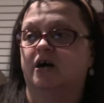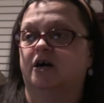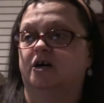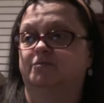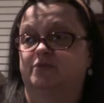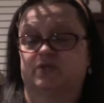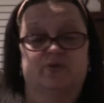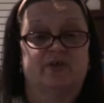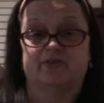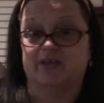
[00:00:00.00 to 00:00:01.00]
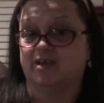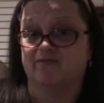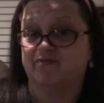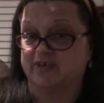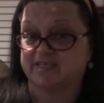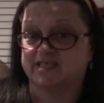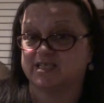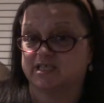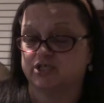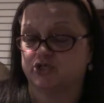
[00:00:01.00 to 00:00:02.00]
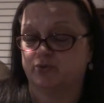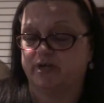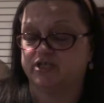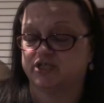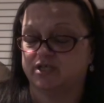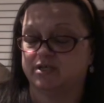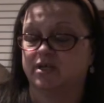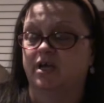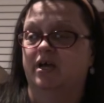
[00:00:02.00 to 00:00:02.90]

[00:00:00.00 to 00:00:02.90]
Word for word: um, so that they can fix the situation